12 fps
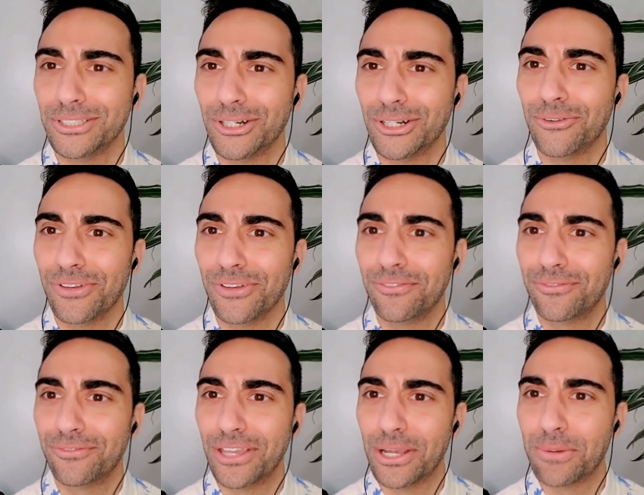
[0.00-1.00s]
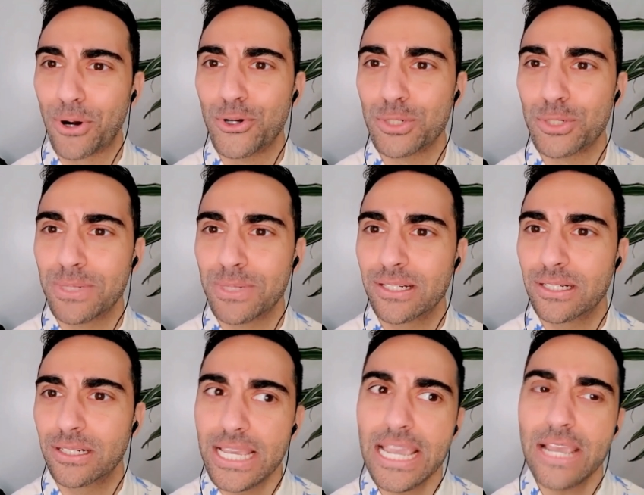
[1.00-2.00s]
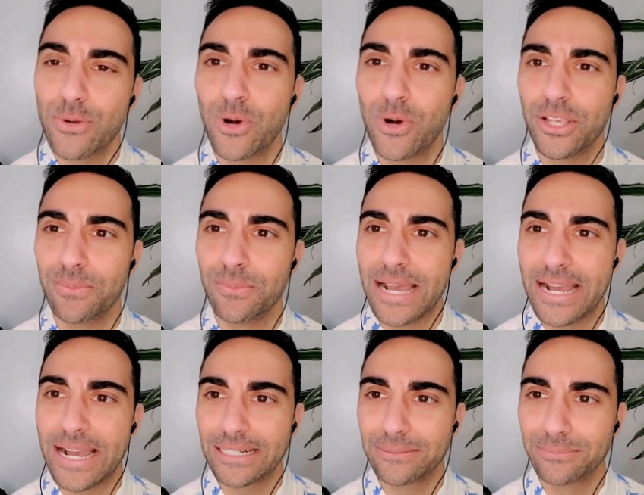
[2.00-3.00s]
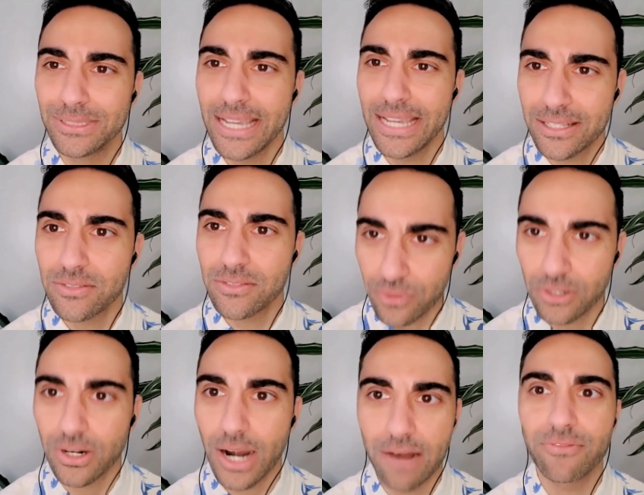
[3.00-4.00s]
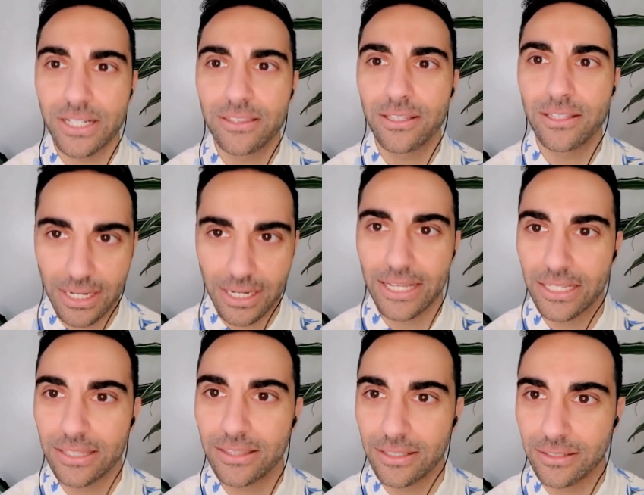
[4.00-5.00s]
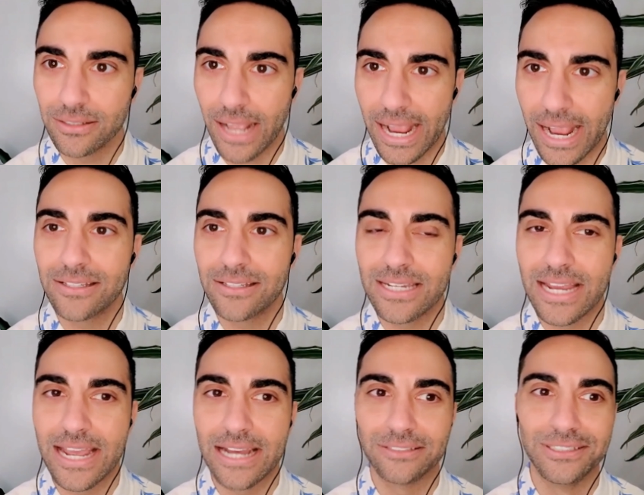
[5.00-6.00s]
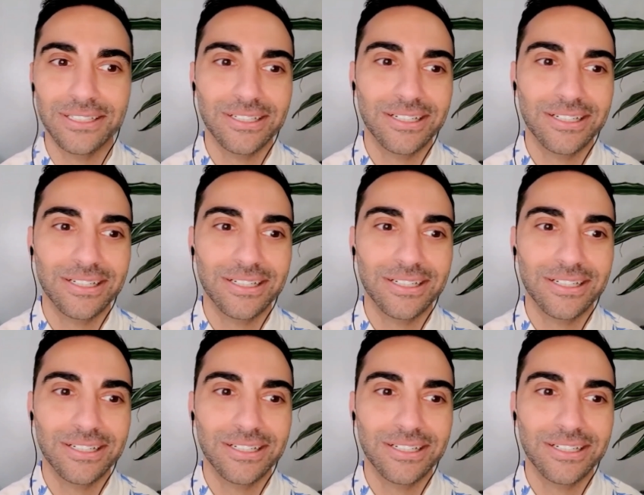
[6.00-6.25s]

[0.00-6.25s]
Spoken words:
You know, if they approached me and they're like, "Hey, we want you back," I'm yes for everything and anything, hands down.